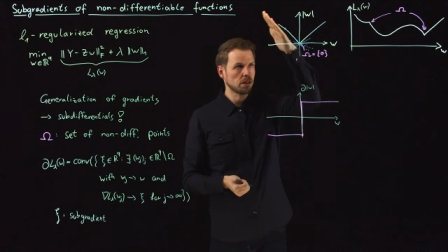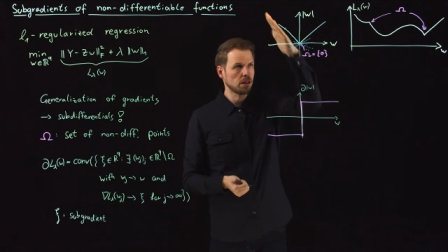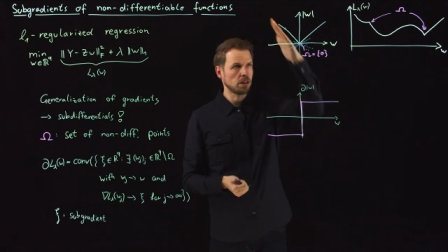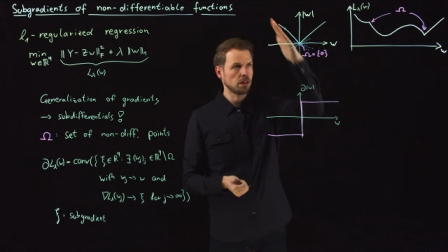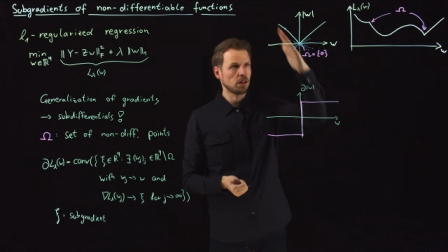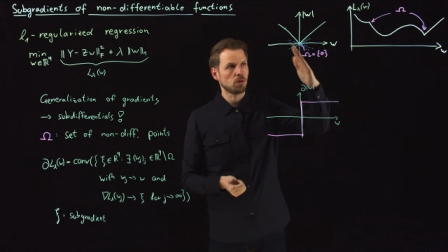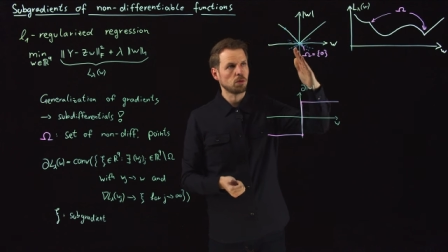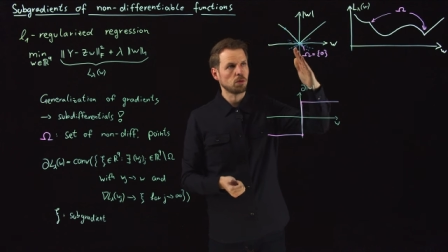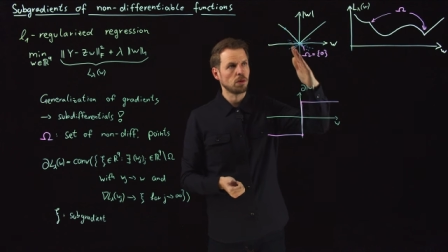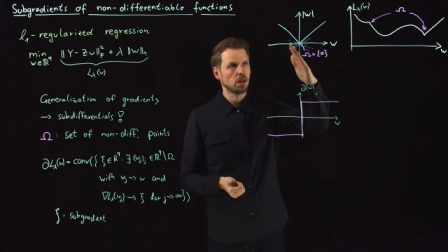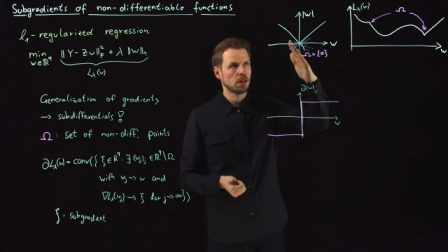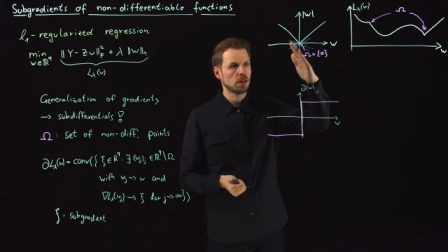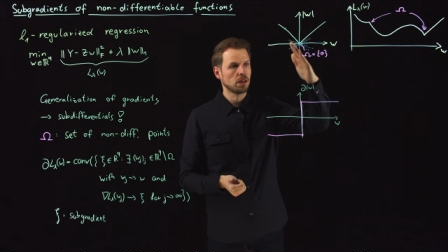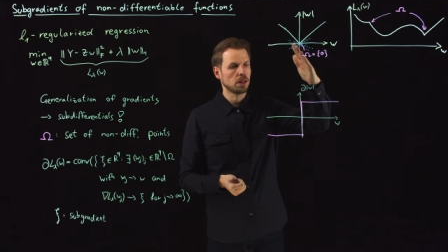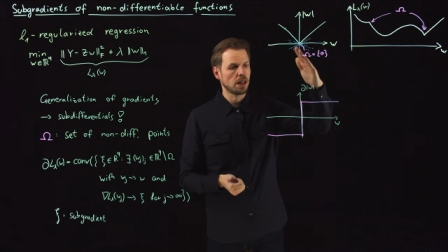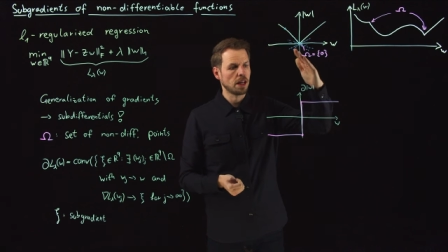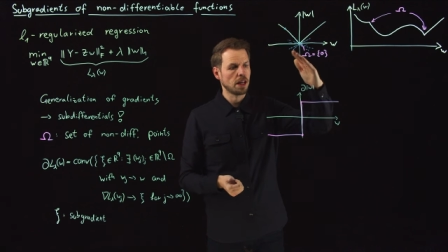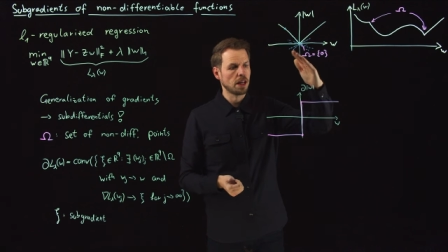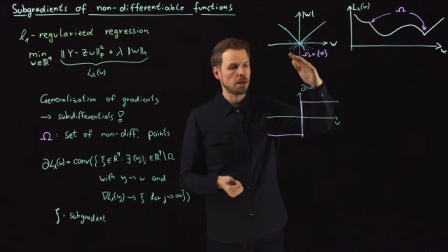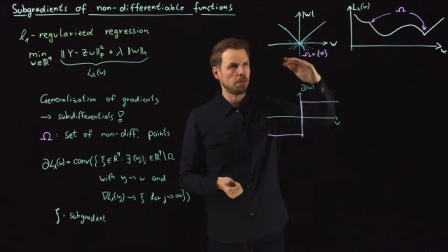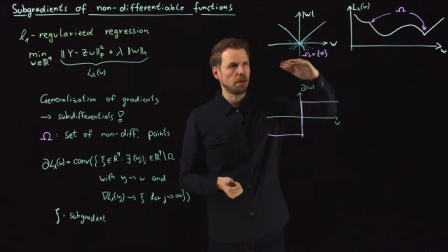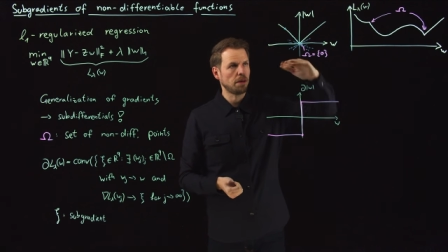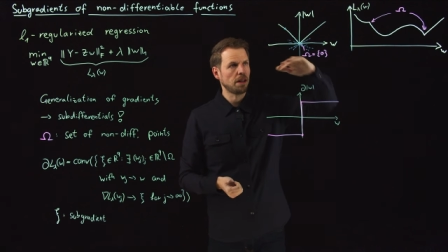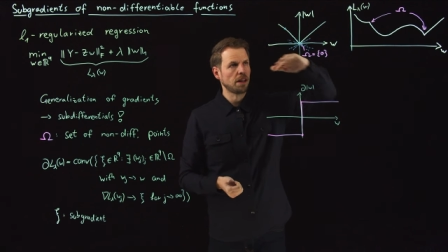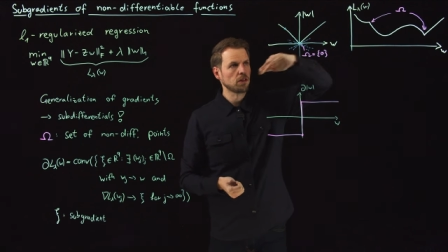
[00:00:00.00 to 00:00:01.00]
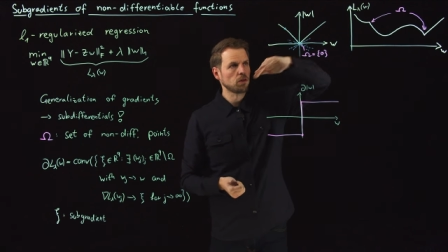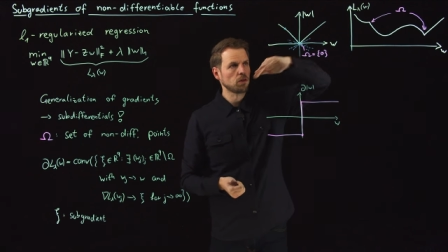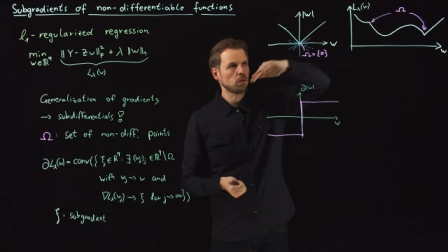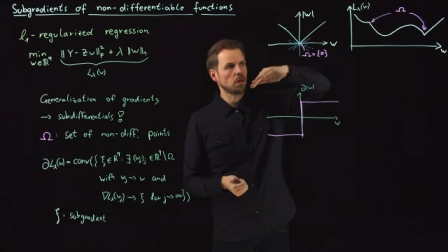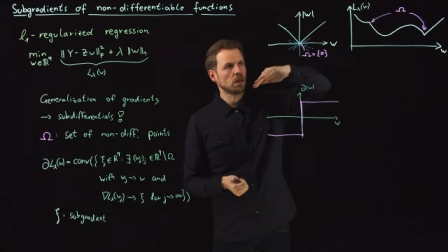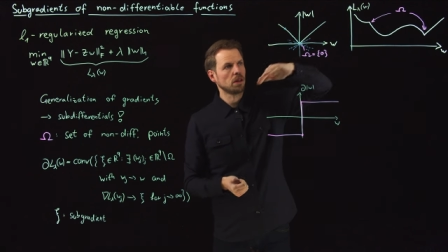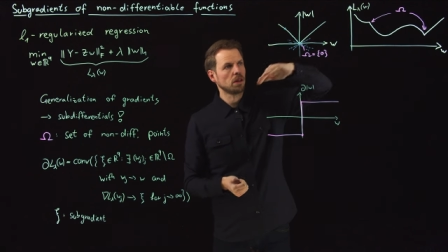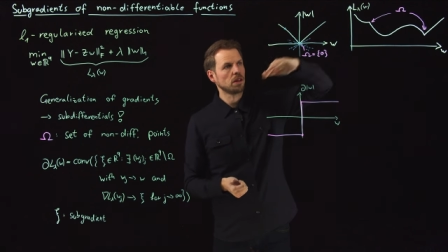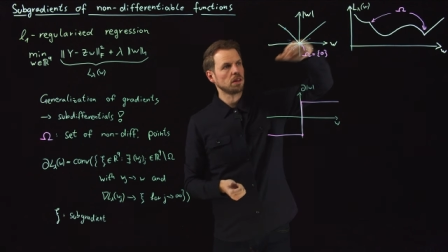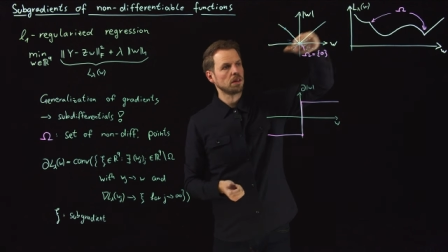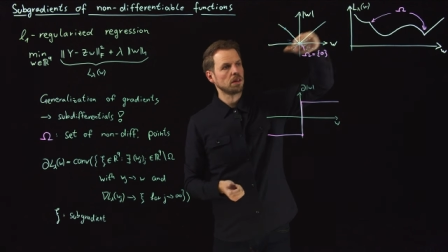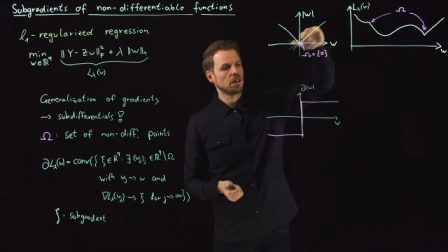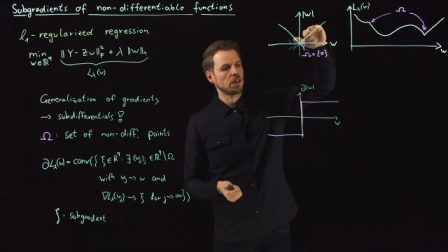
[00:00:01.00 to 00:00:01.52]
this one, and
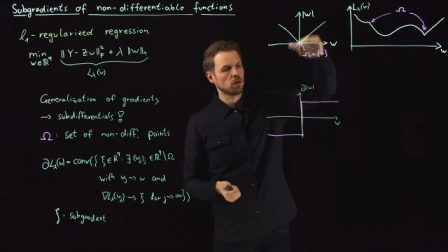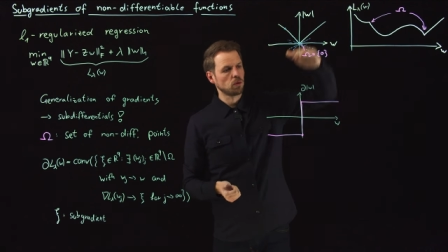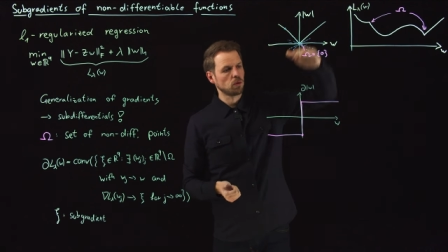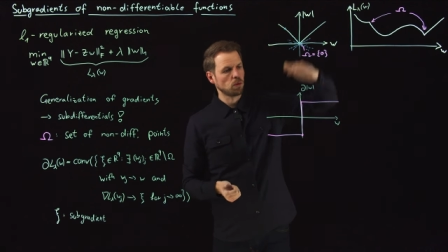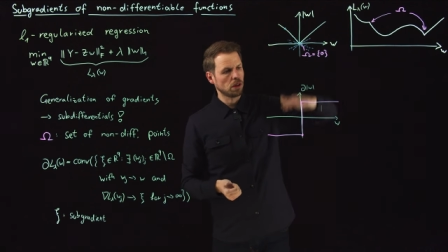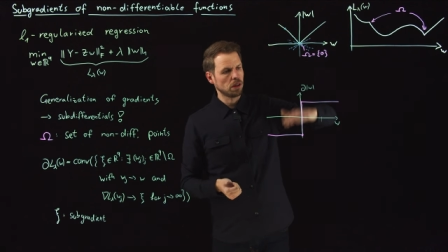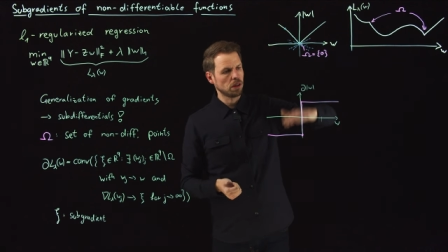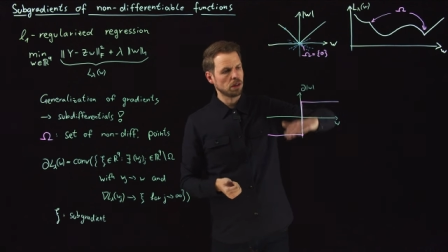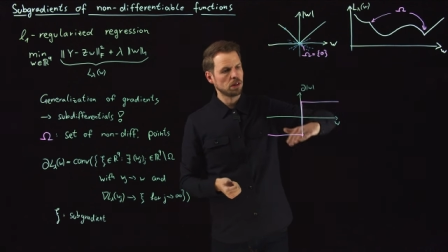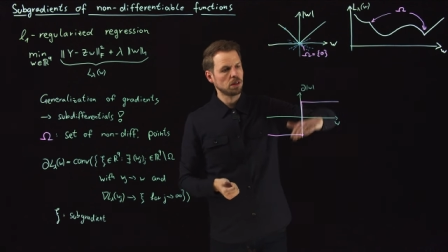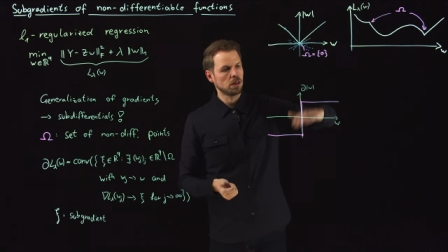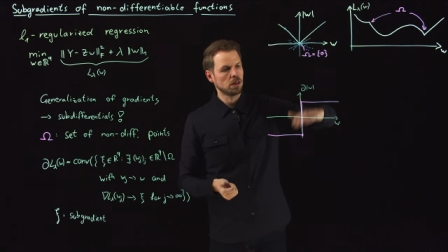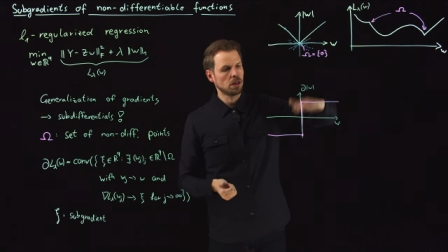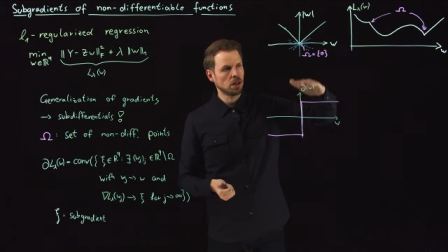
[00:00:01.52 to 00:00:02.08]
+1, this one,